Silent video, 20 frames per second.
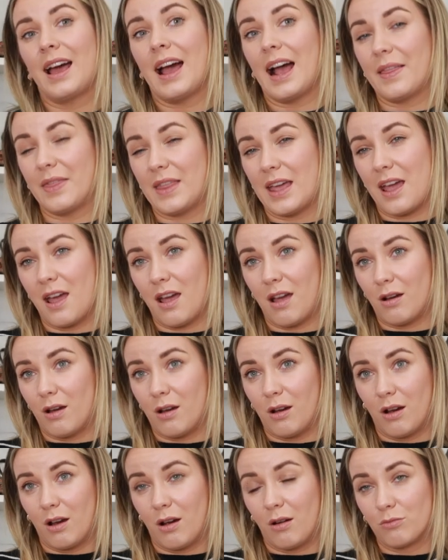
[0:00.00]
and they're
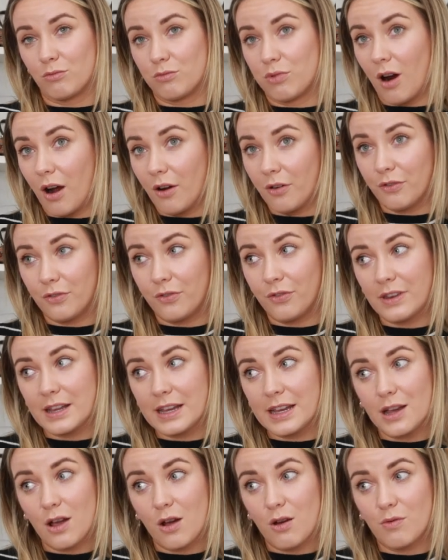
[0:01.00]

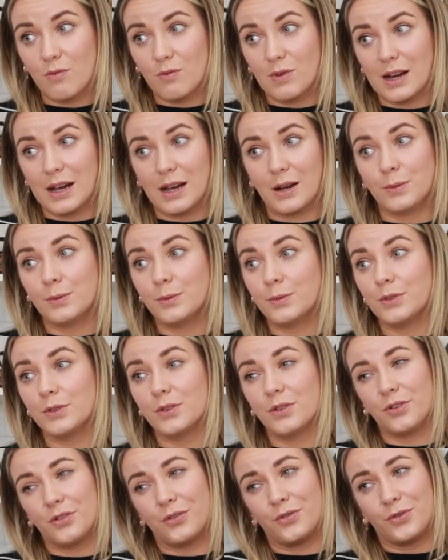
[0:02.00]
roughly around
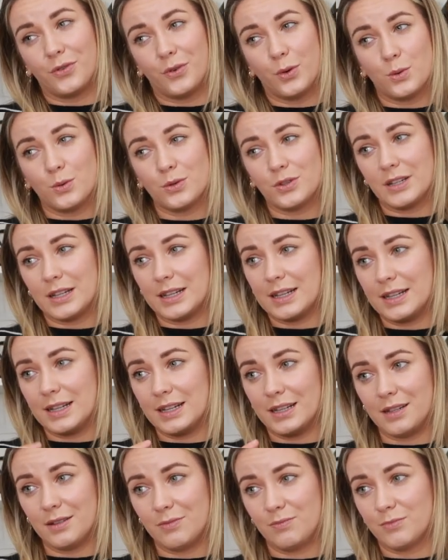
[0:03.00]
the
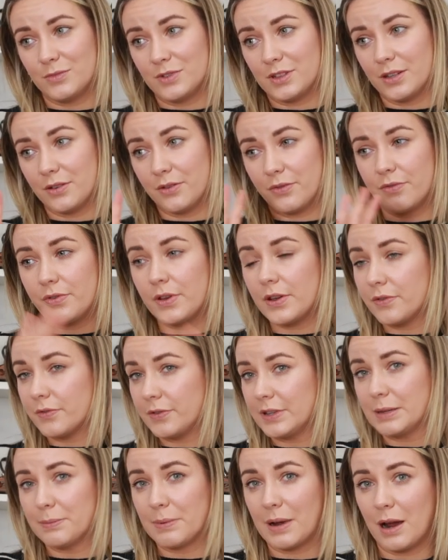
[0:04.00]
£40 to
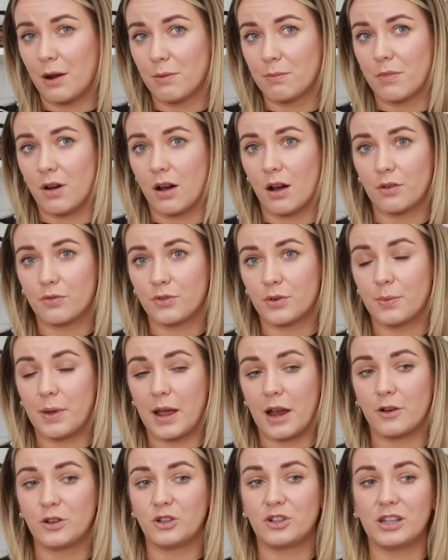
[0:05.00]
£50 mark for a
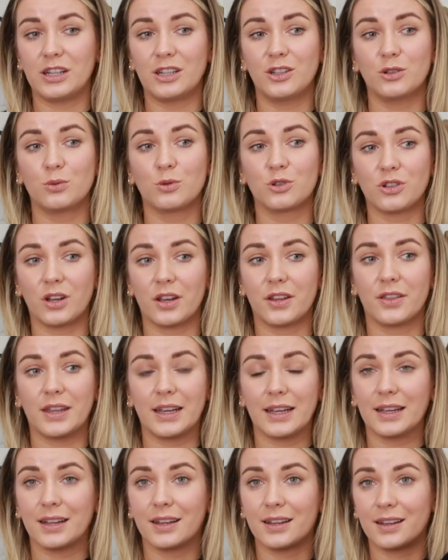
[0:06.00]
pair of jeans, which I
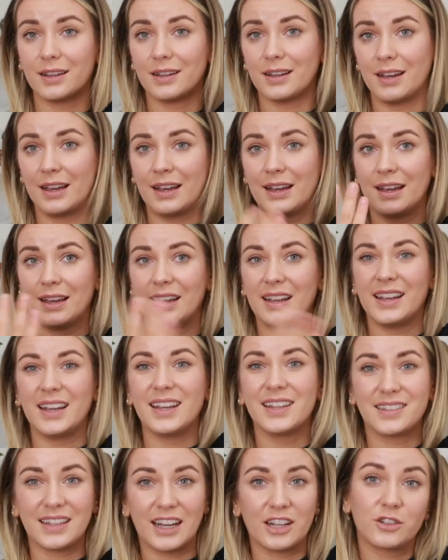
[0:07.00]
think
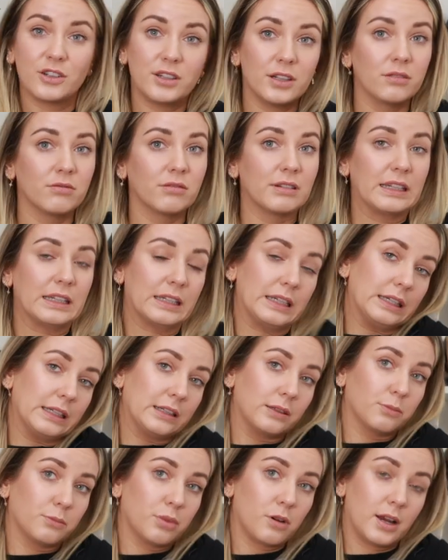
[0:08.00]
is actually a really
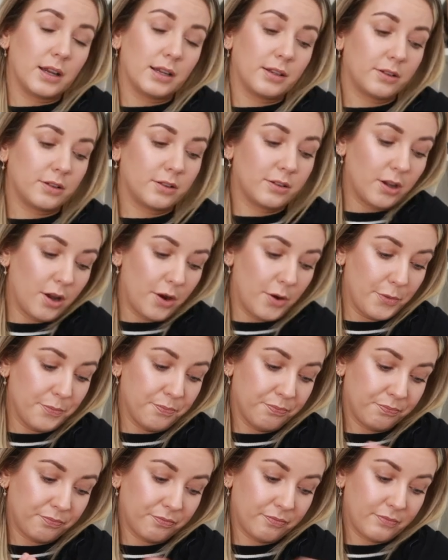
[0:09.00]
decent price. So
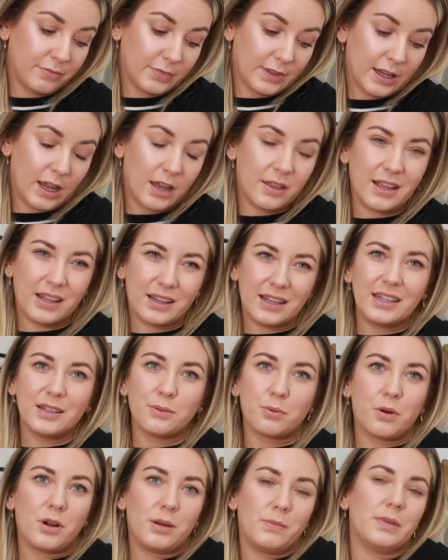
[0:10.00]
I think these are
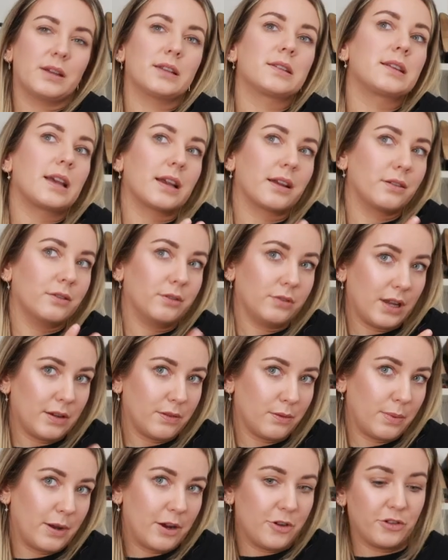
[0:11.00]
probably my second
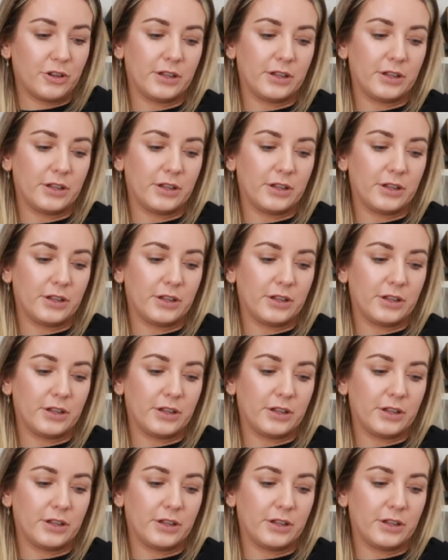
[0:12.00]
favourite pair of